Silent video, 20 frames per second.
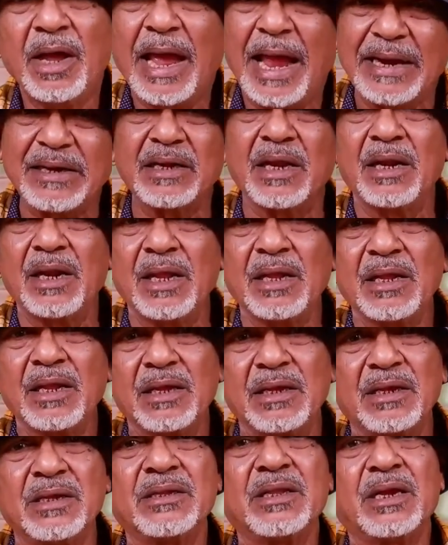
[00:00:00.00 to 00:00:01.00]

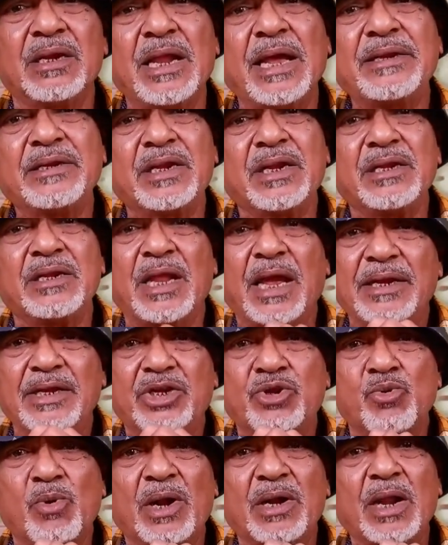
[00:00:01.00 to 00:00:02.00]
handling. In the
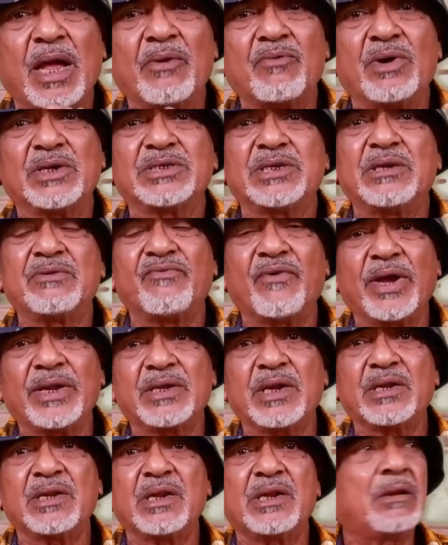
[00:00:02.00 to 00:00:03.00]
1991, I was
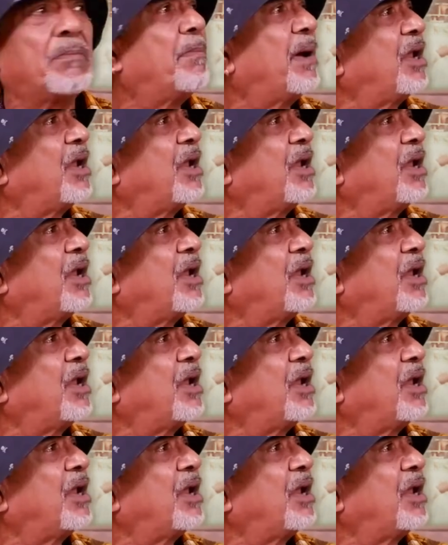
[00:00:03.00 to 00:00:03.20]
invited in the